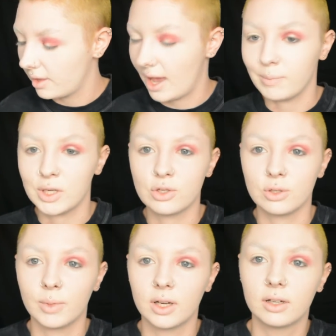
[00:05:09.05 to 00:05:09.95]
Amy
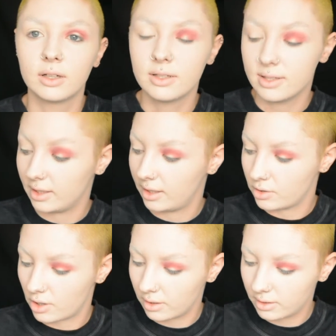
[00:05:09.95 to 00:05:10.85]
Schumer stealing
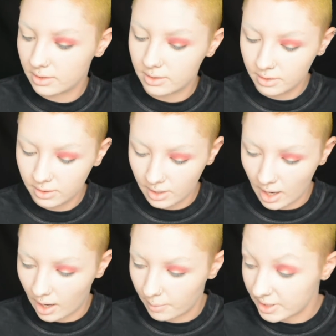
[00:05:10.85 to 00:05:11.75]
jokes,
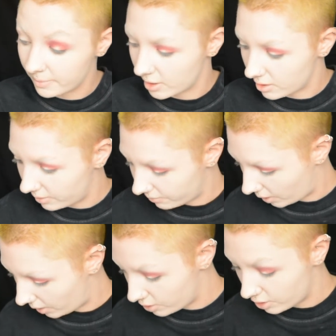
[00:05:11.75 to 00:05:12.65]
especially for
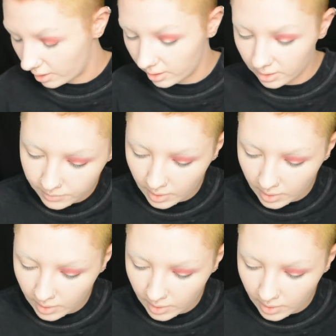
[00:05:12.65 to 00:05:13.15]
her show.